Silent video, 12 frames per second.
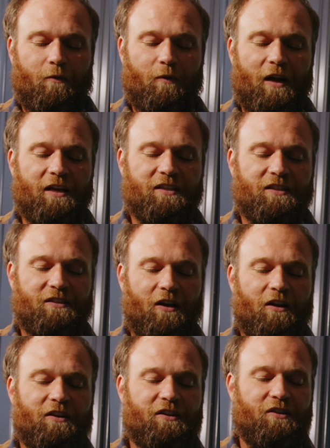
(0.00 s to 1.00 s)
when I
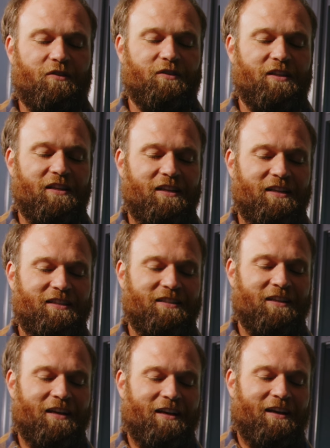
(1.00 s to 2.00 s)
started using this,
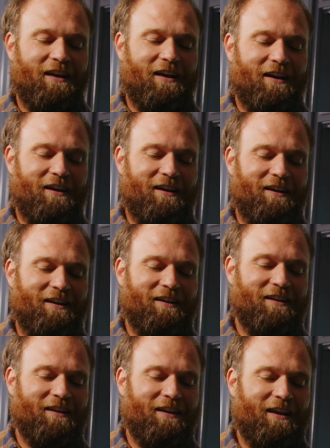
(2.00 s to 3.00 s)
uh,
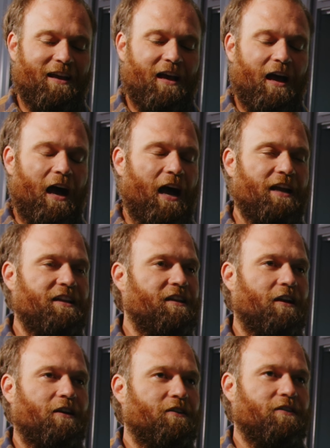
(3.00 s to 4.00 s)
I
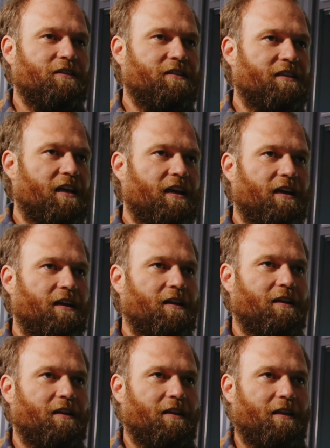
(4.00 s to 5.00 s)
didn't
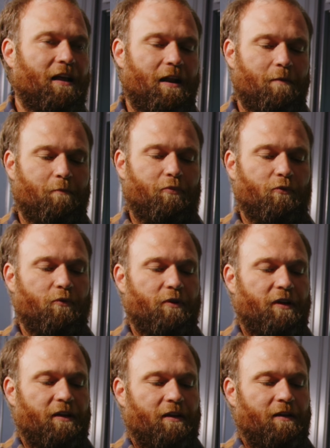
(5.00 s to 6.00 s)
understand that I'm
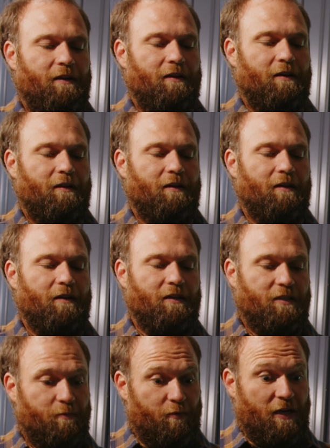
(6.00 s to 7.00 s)
brewing
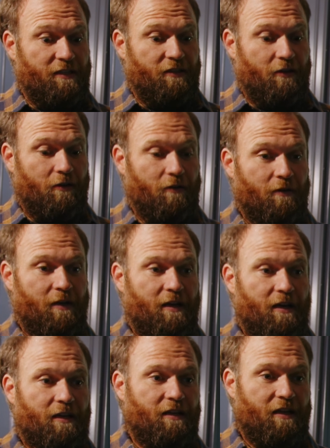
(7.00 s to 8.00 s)
espresso
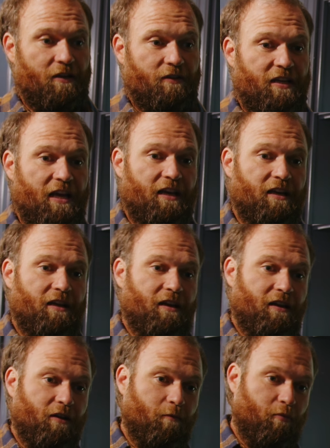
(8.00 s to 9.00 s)
and that you take
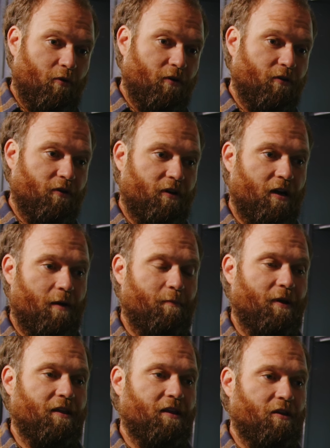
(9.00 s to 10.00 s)
it and you pour it into a
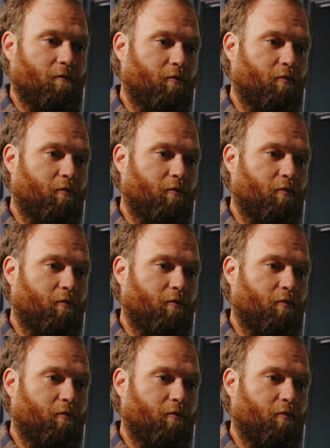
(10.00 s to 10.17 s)
cup and then you